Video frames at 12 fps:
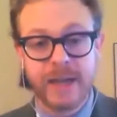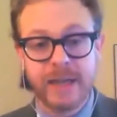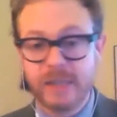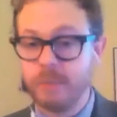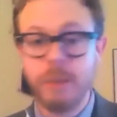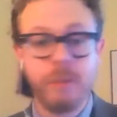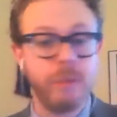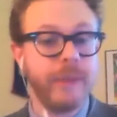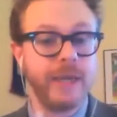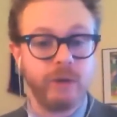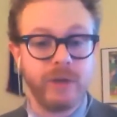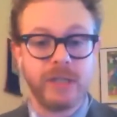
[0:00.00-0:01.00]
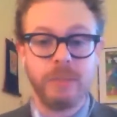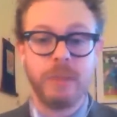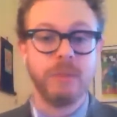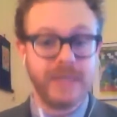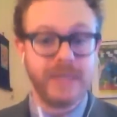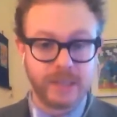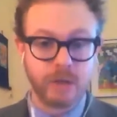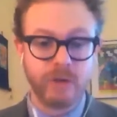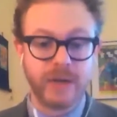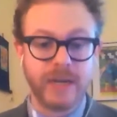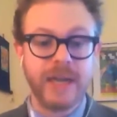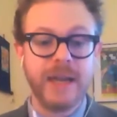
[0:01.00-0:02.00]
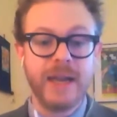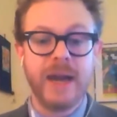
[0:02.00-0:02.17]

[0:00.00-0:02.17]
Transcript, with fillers: Some people may agree, some people may disagree.